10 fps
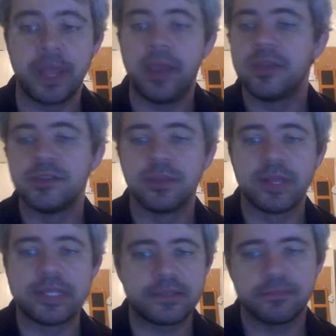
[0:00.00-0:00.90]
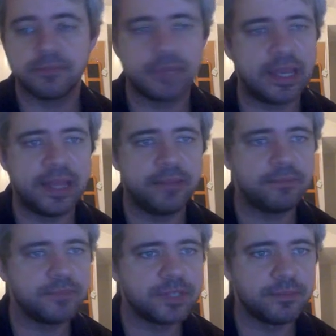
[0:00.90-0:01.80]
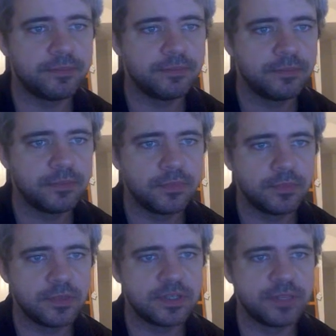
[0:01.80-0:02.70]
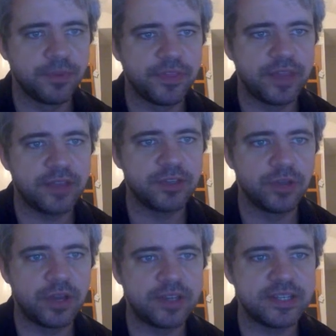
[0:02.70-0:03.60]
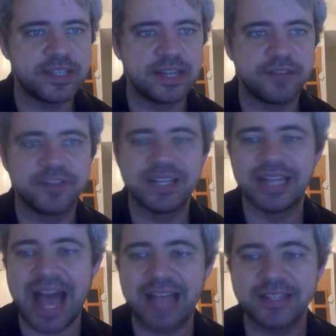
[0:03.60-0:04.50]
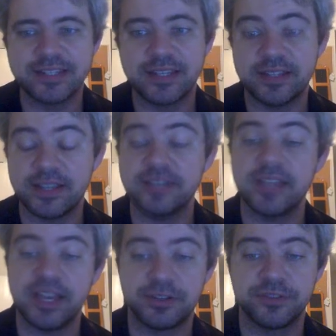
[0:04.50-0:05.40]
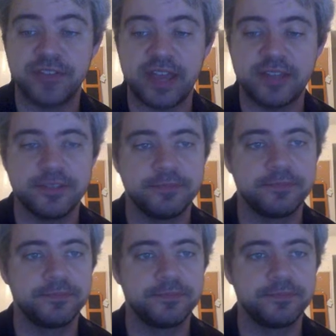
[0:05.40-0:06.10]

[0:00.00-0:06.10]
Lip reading: So let's hit some simple things. You'll notice instead of class, it says interface.